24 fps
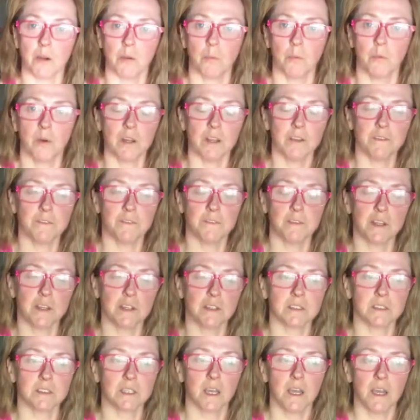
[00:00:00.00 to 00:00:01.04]
What if
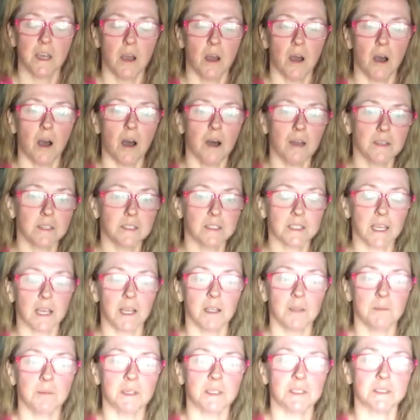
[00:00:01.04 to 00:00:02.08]
there's all these
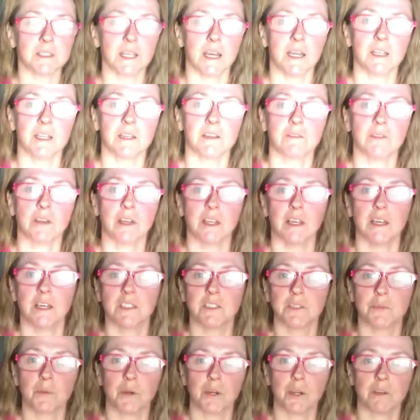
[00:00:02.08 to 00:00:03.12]
elements I didn't
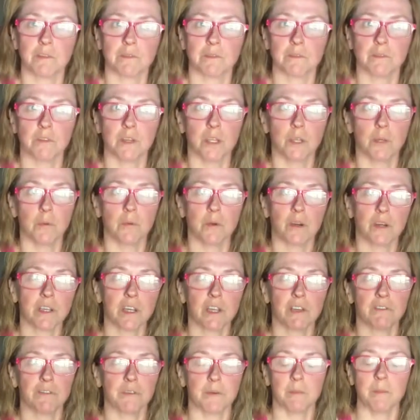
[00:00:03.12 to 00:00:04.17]
realize weren't really
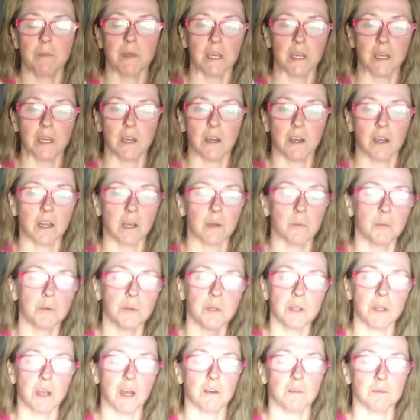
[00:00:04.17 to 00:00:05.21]
working for me, and I
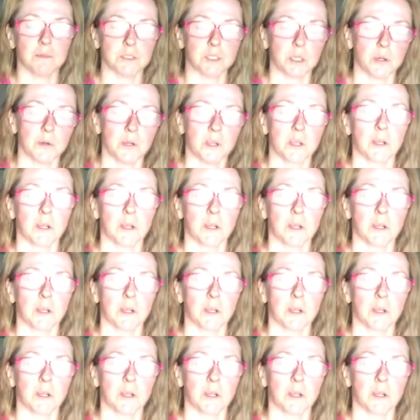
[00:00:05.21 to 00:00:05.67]
was going